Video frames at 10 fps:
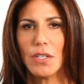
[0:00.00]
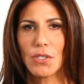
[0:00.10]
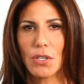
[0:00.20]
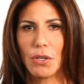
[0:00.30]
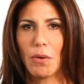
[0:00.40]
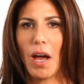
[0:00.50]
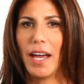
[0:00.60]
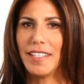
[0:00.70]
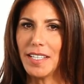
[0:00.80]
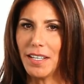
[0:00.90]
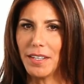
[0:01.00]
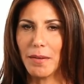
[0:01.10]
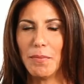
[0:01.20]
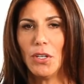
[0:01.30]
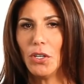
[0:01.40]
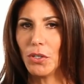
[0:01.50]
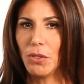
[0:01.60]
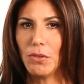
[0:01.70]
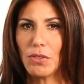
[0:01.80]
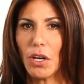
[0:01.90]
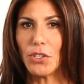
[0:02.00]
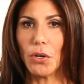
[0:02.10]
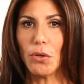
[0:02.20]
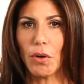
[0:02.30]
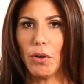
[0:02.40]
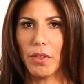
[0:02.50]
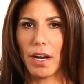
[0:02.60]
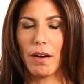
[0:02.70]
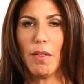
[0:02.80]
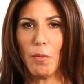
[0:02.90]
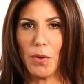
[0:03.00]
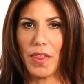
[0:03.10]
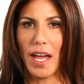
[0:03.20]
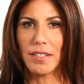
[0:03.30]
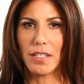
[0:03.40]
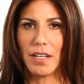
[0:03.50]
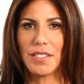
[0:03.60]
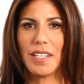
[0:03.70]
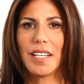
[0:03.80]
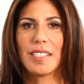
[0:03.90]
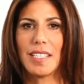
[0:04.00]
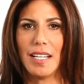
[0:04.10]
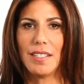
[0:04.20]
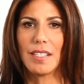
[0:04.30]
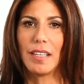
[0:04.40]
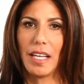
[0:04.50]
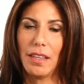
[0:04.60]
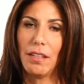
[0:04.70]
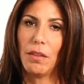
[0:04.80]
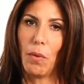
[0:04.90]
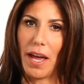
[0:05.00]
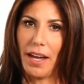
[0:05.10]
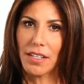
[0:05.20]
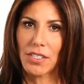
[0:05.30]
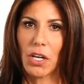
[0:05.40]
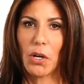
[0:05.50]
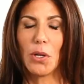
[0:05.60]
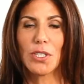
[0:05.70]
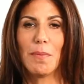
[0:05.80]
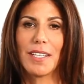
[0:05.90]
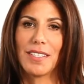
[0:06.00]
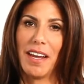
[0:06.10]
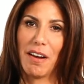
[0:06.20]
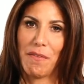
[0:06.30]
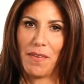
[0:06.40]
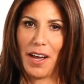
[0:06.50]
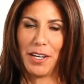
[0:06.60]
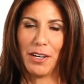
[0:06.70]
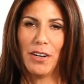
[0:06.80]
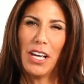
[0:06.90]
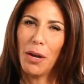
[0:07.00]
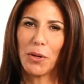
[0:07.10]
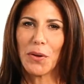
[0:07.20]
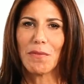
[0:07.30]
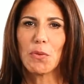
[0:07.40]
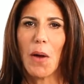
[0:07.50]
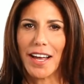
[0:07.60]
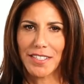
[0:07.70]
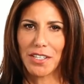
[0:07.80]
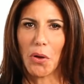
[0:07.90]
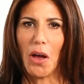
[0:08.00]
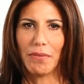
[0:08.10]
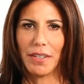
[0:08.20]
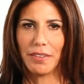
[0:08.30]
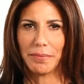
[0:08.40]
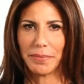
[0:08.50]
So I tell them, use Don't Grow There. What that does, it extends the length of the wax, it also makes the hair finer, and we don't have to wax as often.